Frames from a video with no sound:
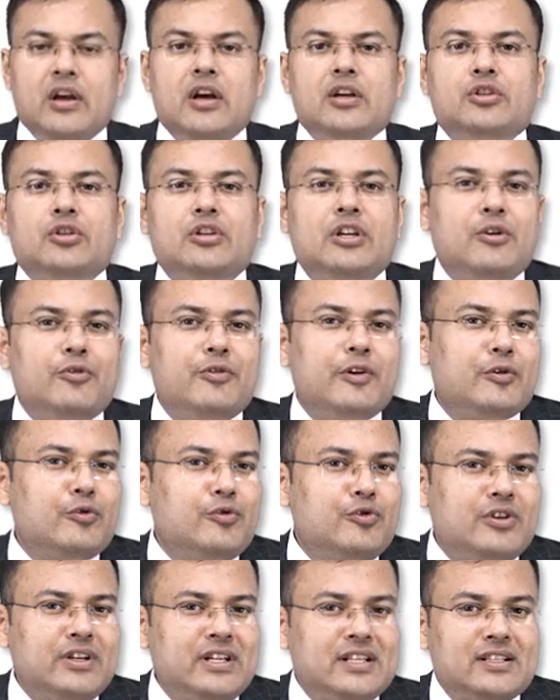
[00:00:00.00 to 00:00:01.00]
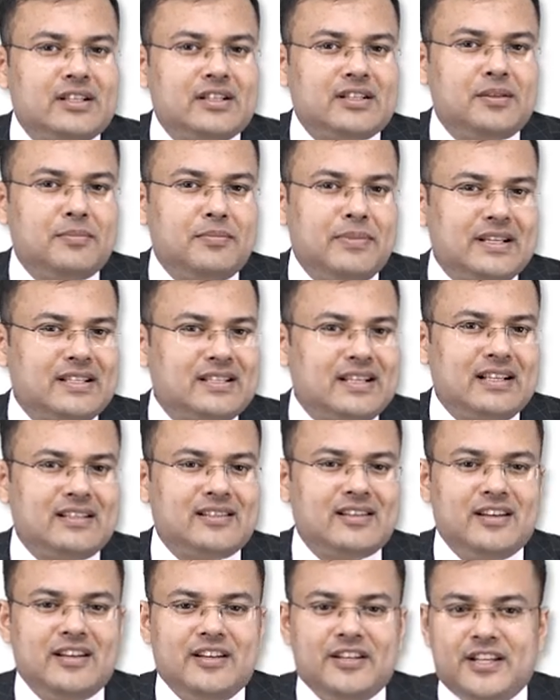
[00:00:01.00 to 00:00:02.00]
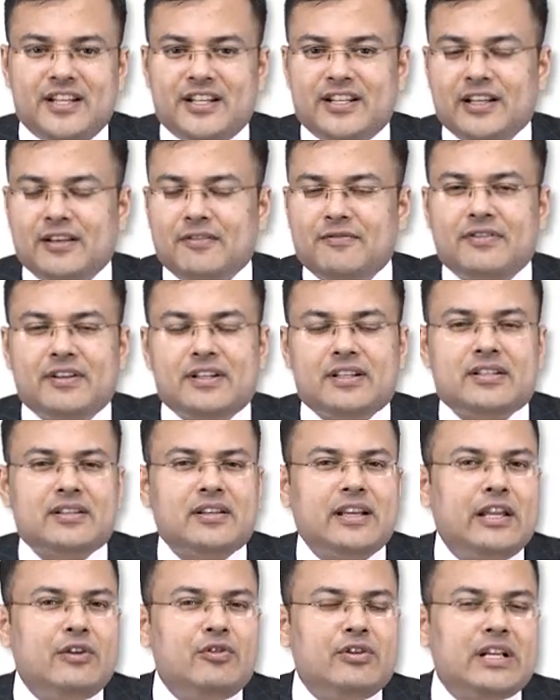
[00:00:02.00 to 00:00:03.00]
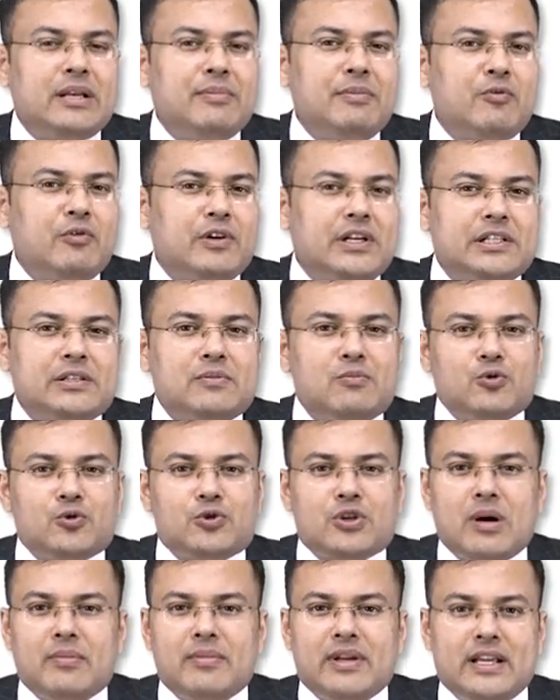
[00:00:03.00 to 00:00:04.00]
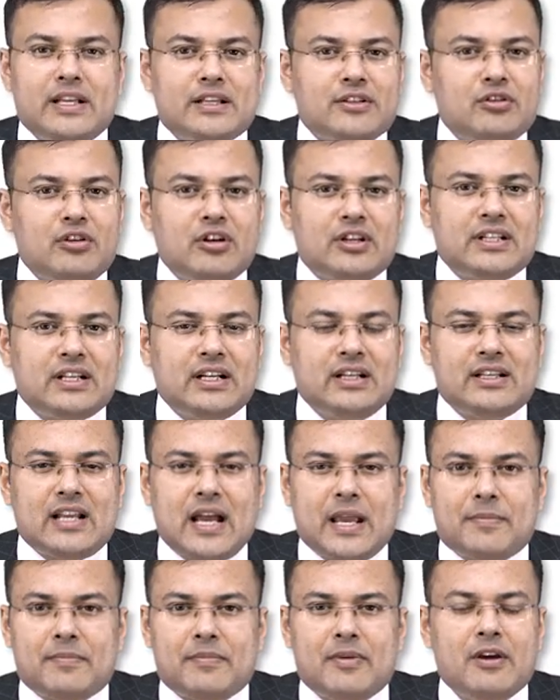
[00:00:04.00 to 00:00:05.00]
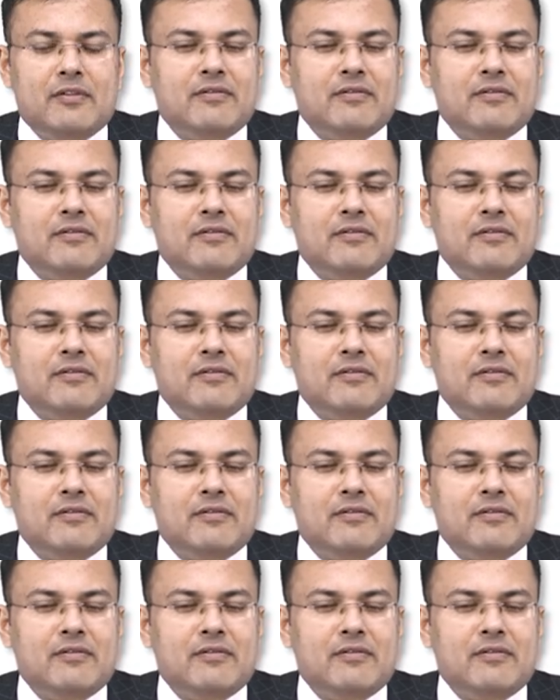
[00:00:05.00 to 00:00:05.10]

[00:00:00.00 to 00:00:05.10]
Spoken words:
So now we are going to discuss the breast cancer in detail. First, can you tell me what is the most common histological type?